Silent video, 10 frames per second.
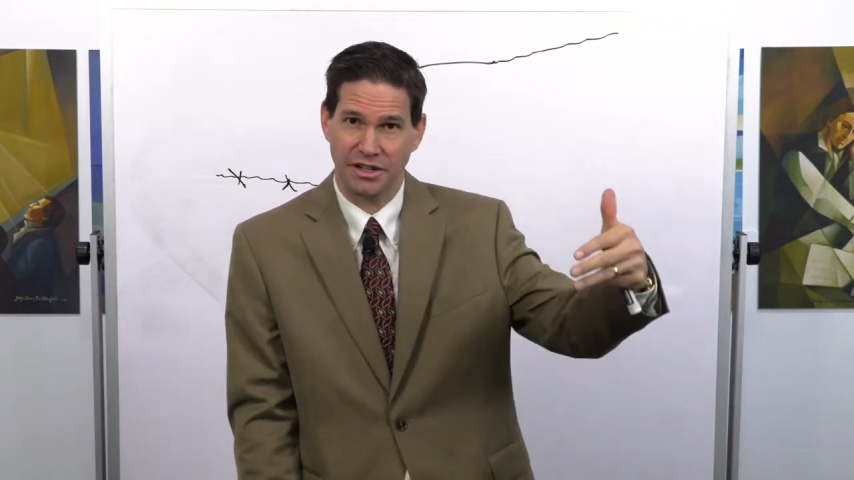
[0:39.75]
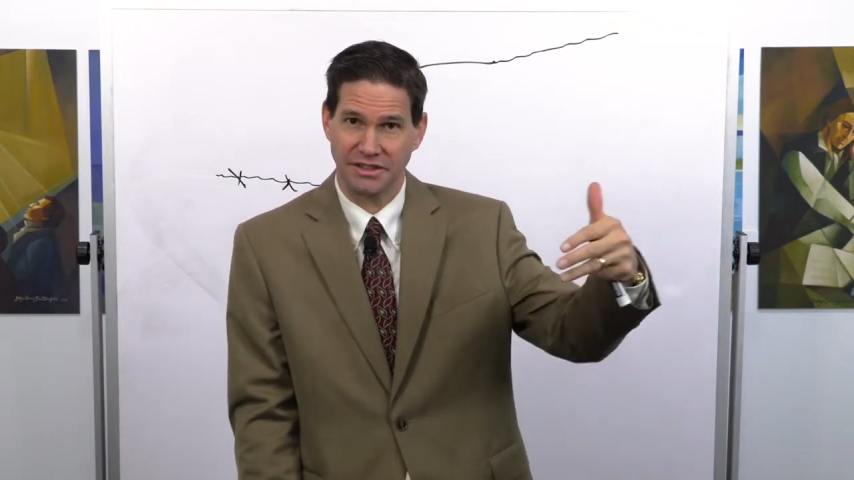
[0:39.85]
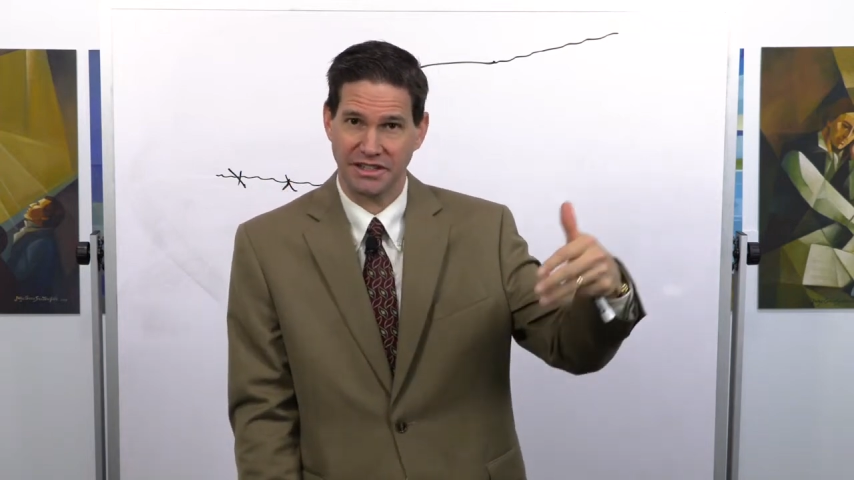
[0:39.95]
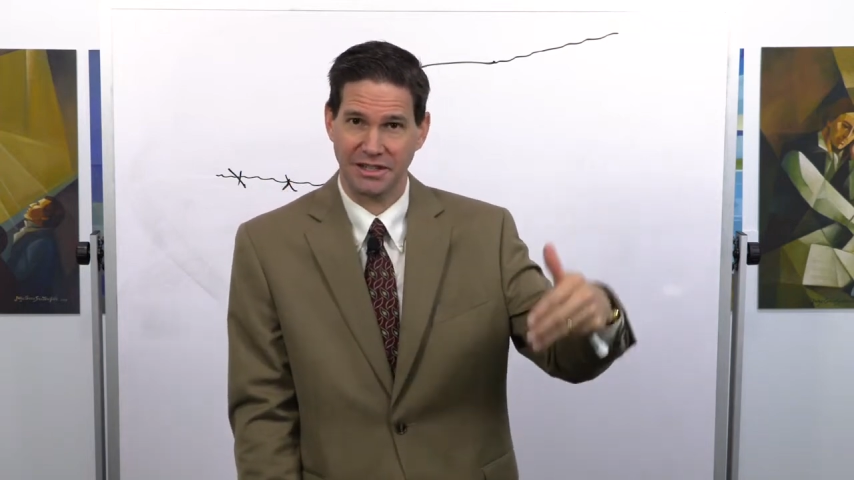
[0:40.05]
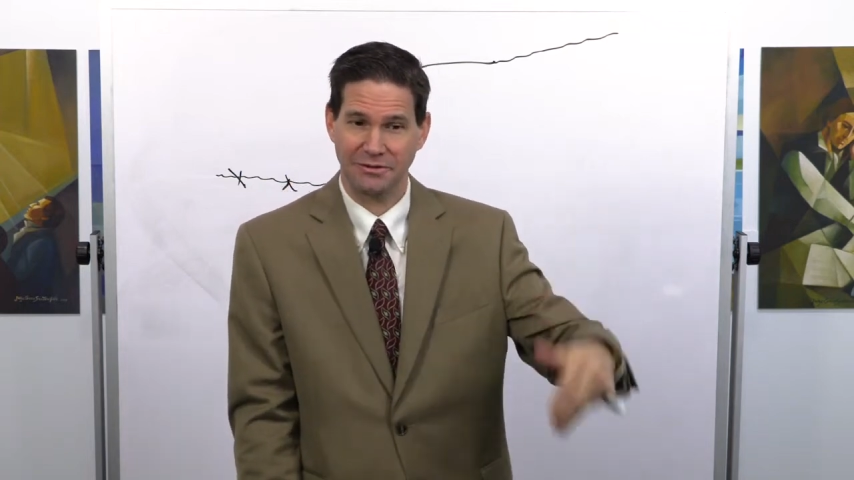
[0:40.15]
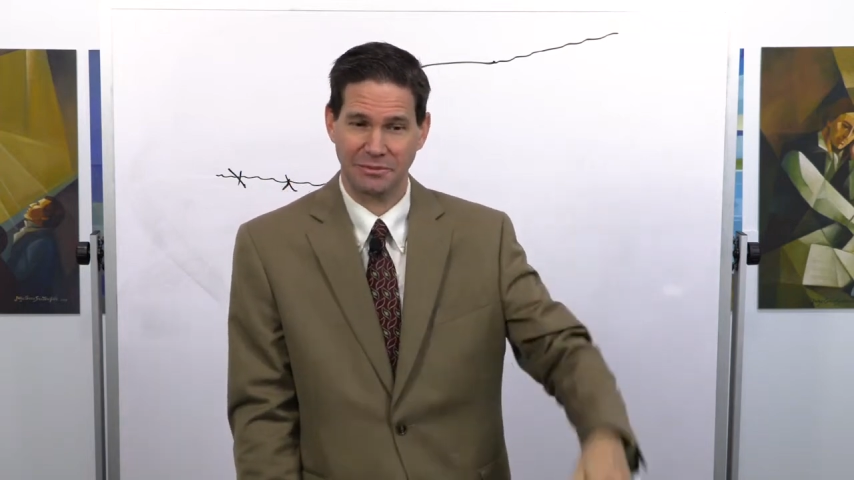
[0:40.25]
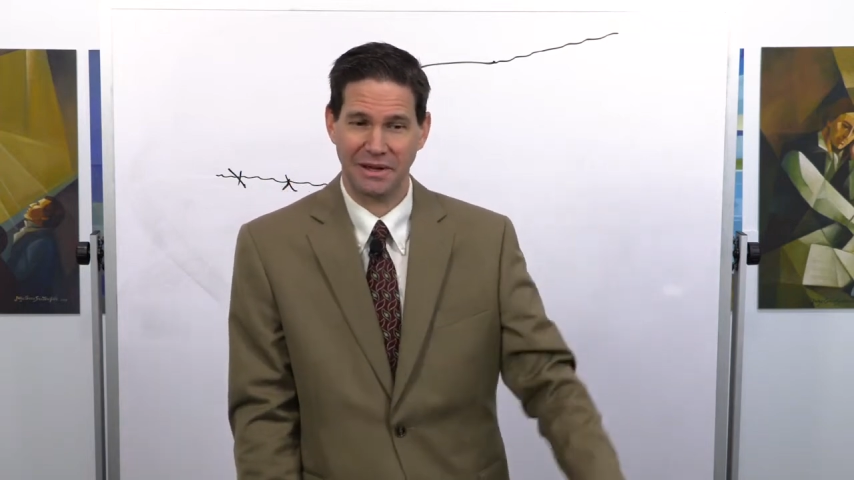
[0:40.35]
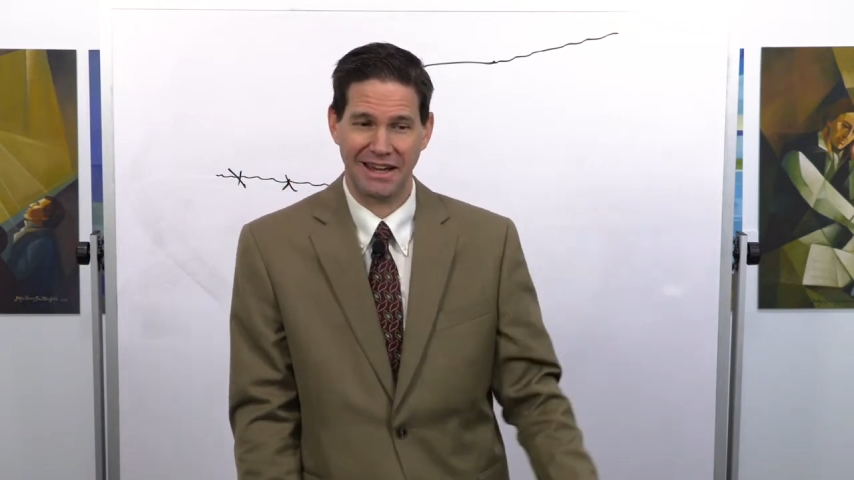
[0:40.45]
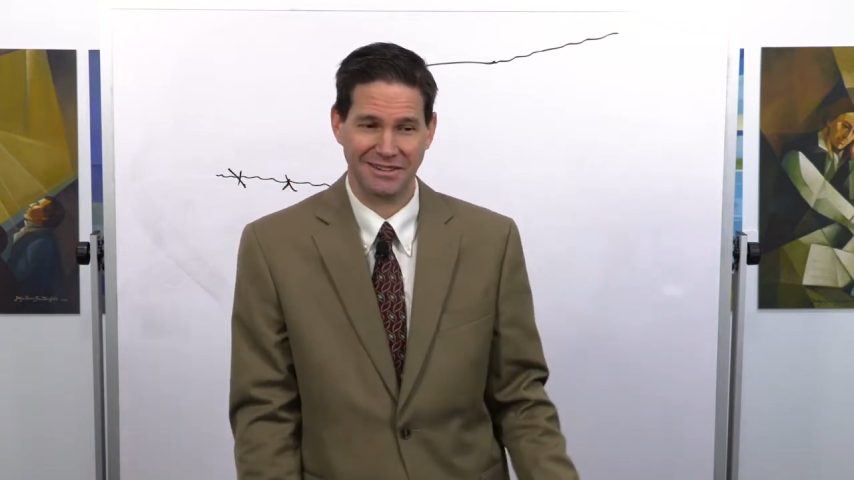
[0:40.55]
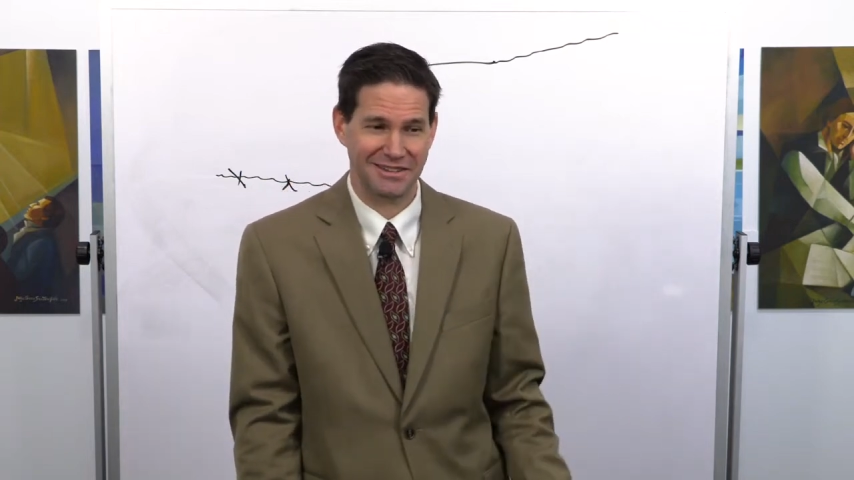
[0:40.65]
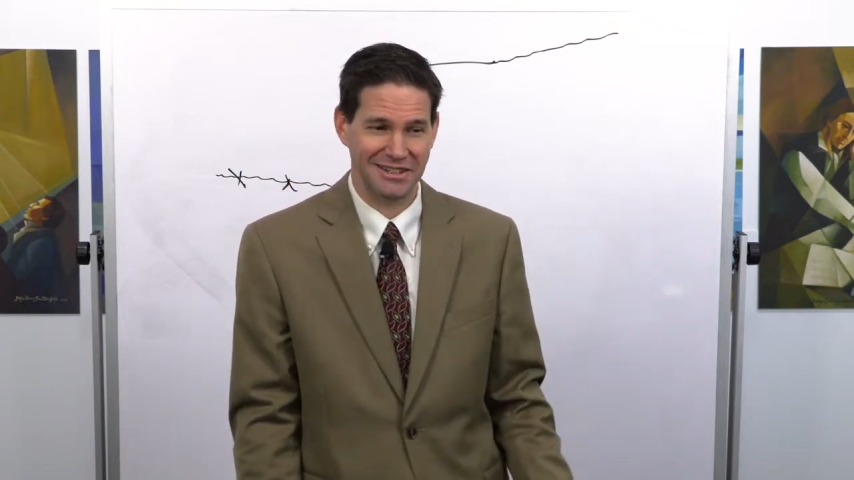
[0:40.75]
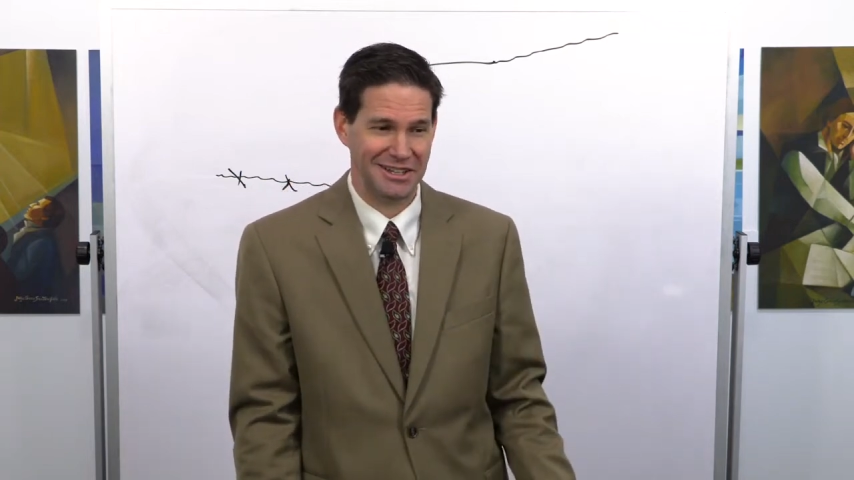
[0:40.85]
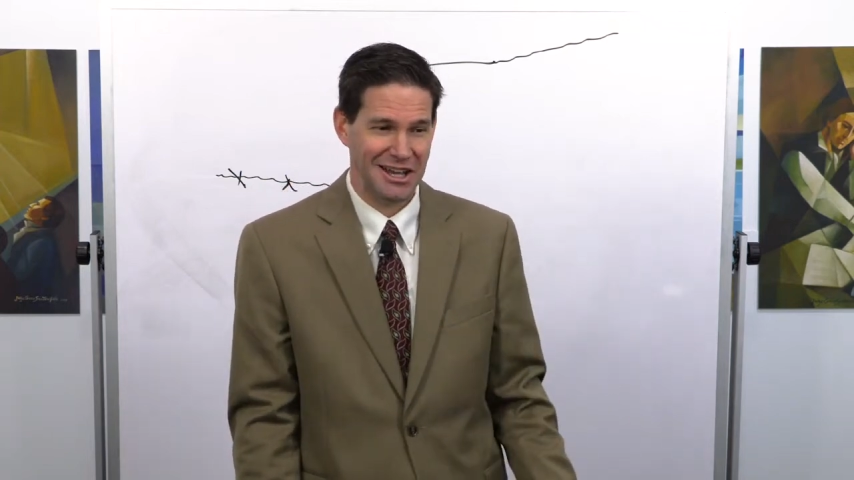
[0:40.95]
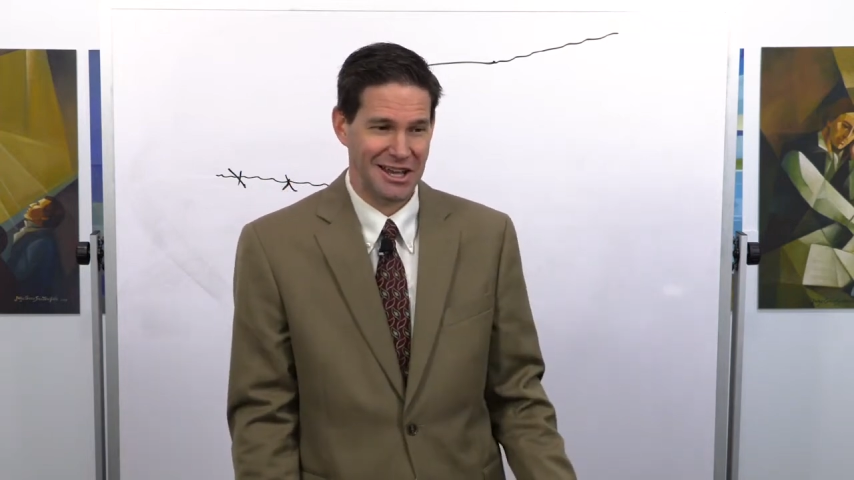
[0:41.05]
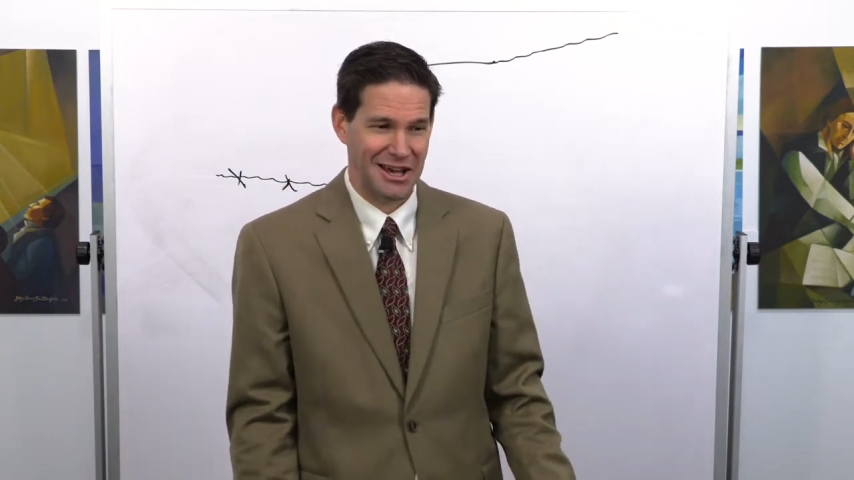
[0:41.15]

on the covenant path, that